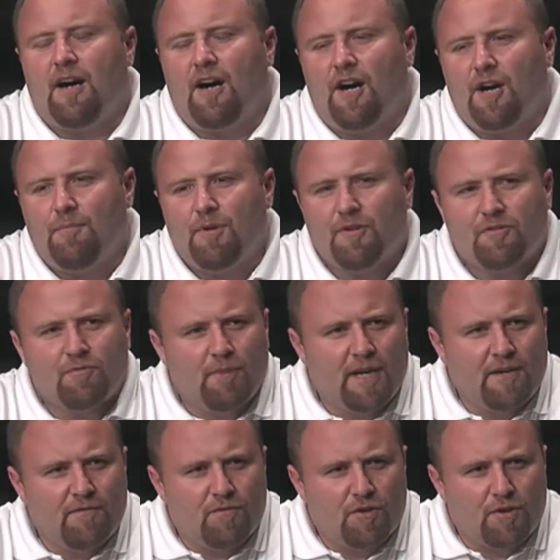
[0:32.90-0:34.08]
almost
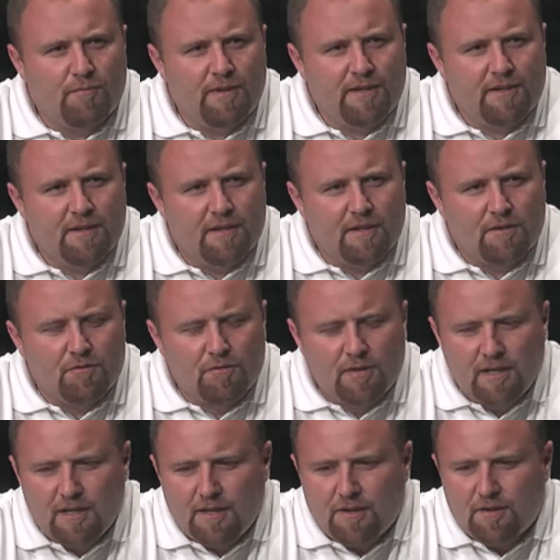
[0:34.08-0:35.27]
made for me
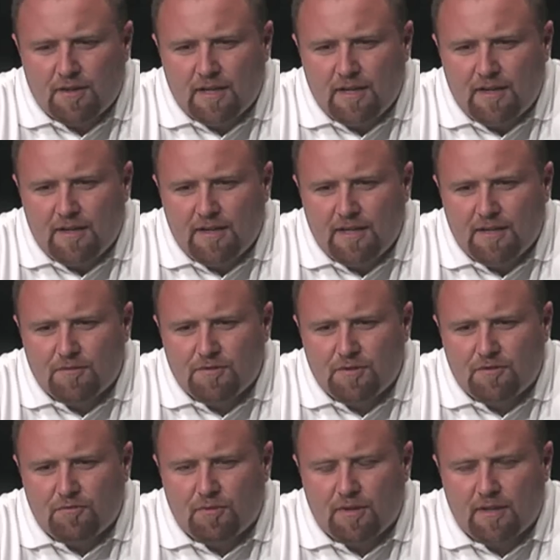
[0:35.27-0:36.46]
really early on. It was
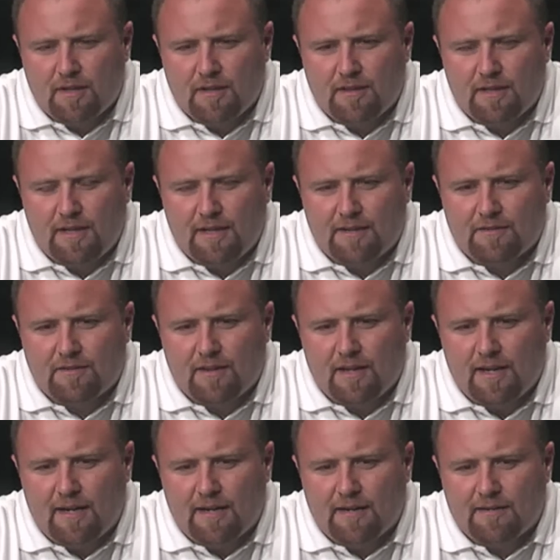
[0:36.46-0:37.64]
just one of the things
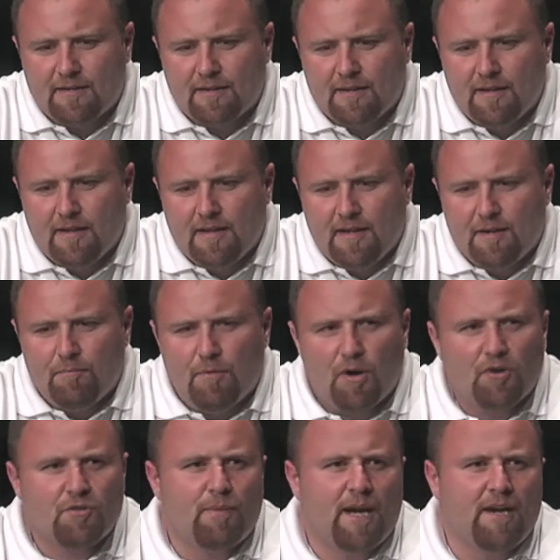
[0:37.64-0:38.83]
that
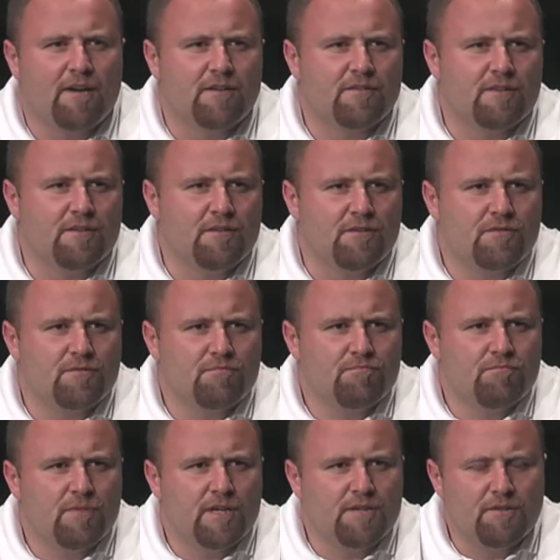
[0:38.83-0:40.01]
both parents had
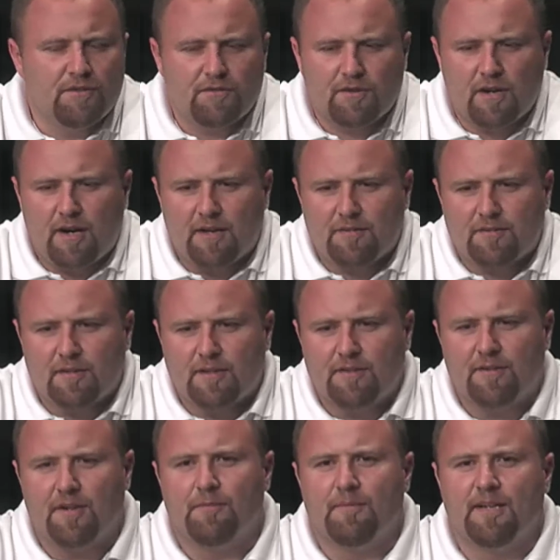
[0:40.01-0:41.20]
just constantly
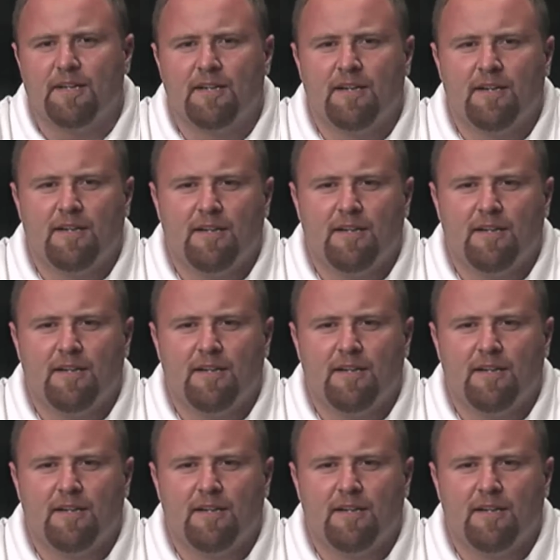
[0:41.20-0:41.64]
told me,